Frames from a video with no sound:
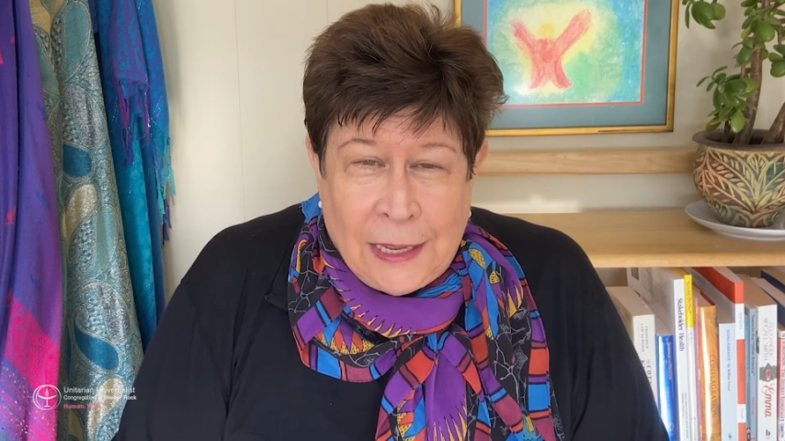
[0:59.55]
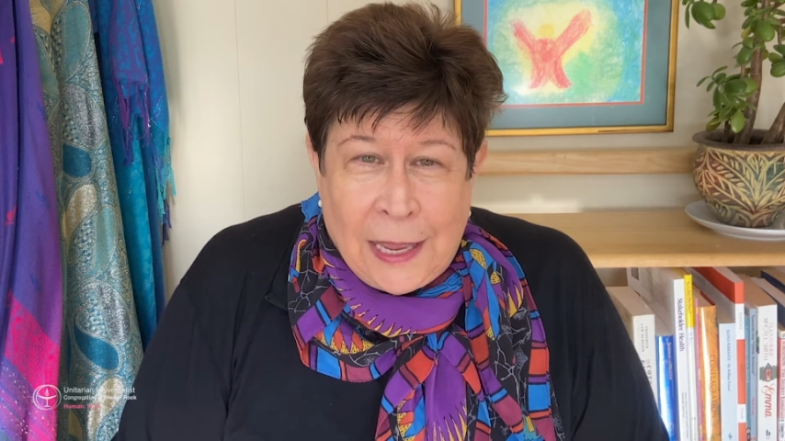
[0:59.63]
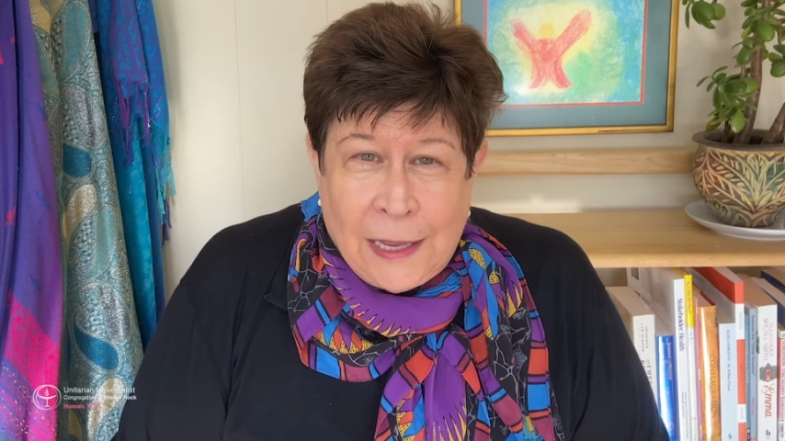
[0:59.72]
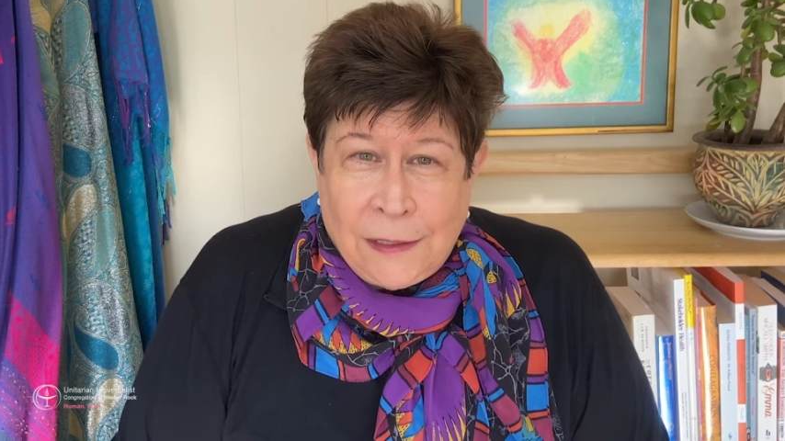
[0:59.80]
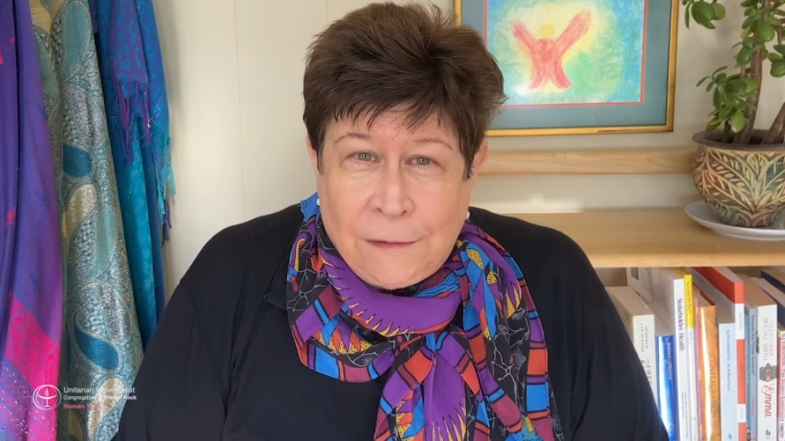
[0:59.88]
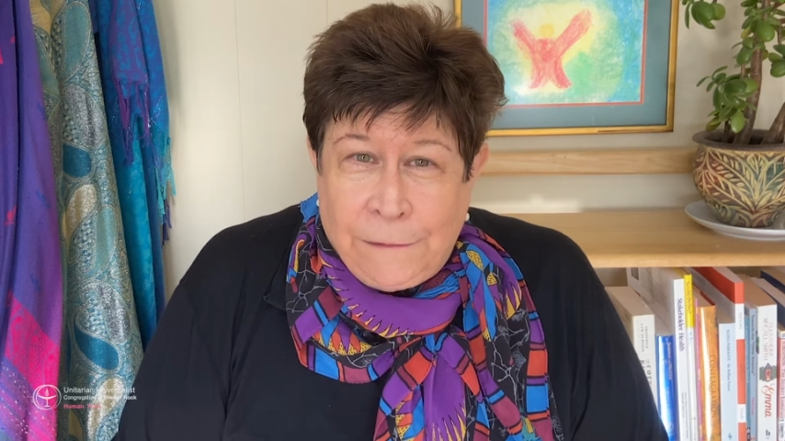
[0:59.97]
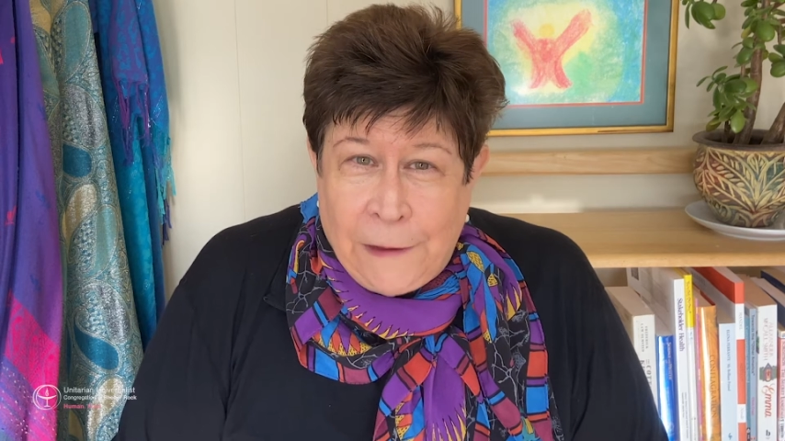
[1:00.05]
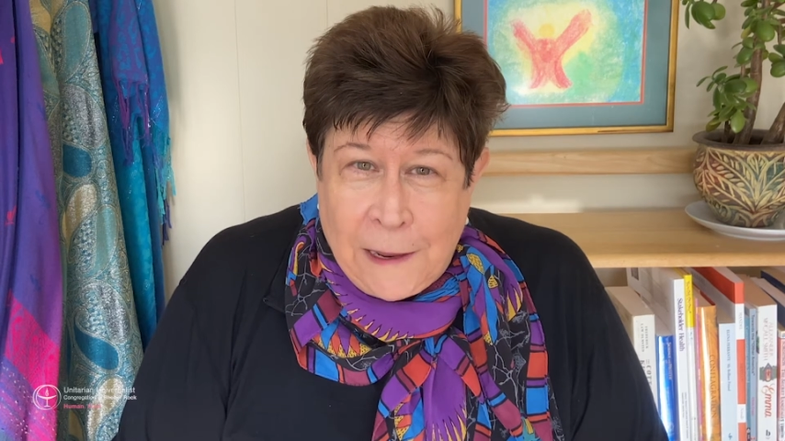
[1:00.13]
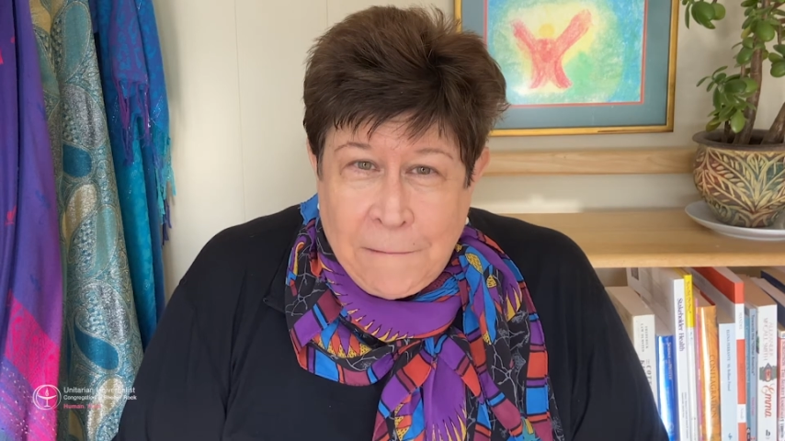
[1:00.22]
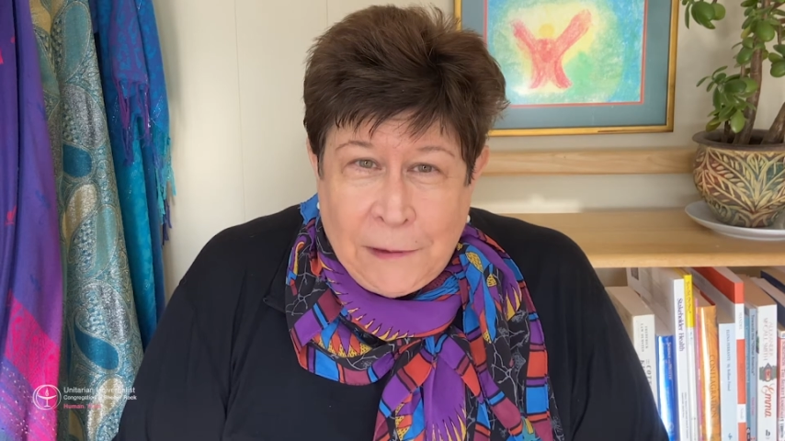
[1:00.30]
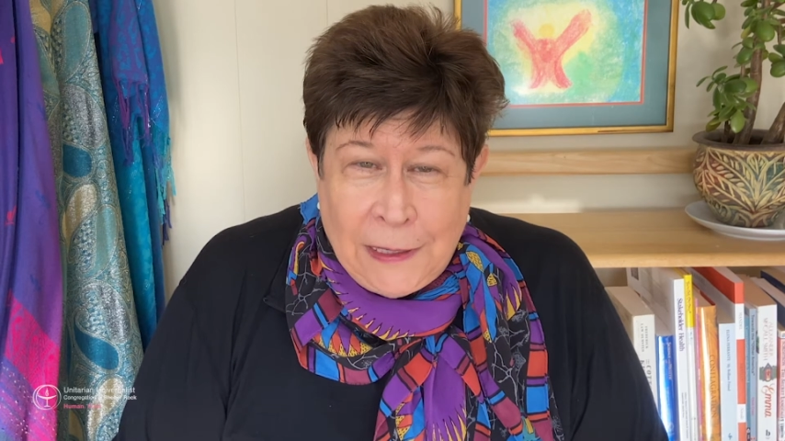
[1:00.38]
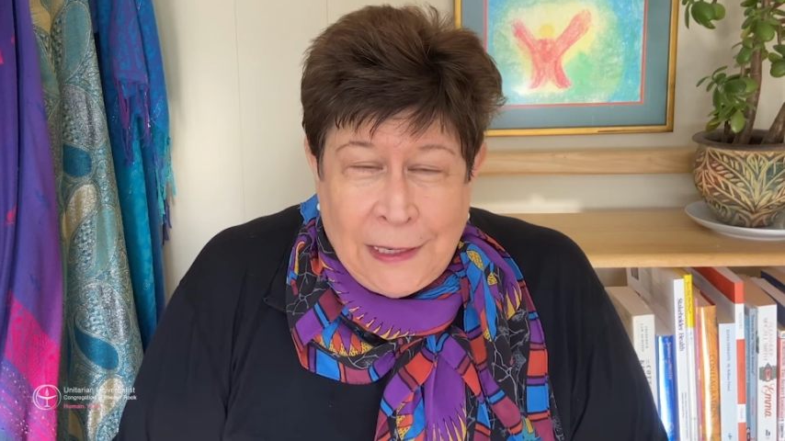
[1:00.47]
as a
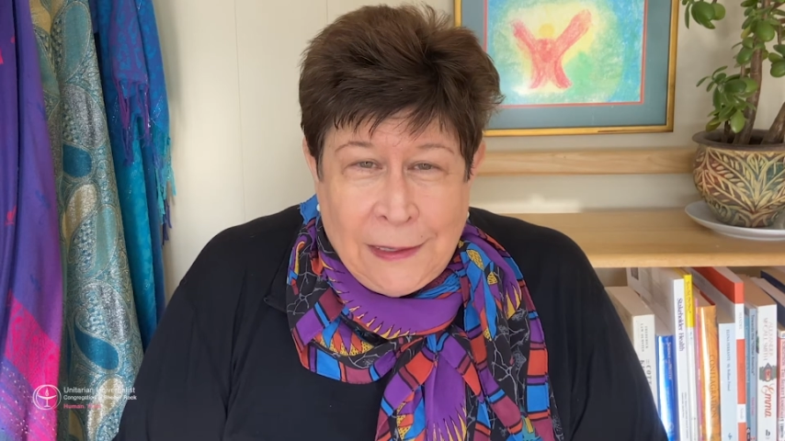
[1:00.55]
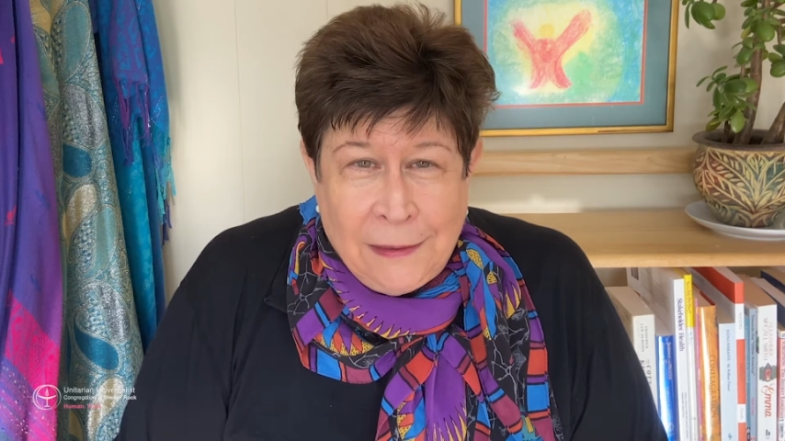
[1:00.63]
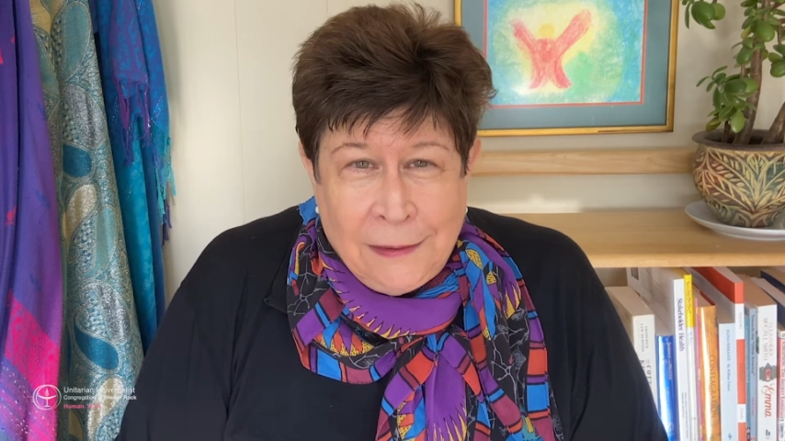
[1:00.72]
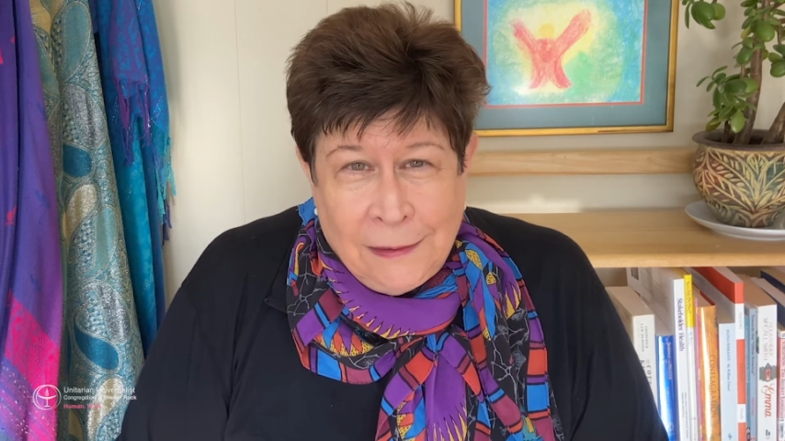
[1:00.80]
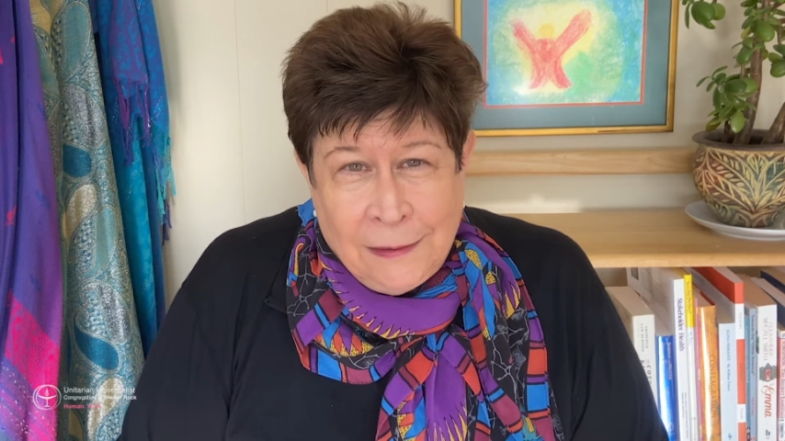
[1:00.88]
family,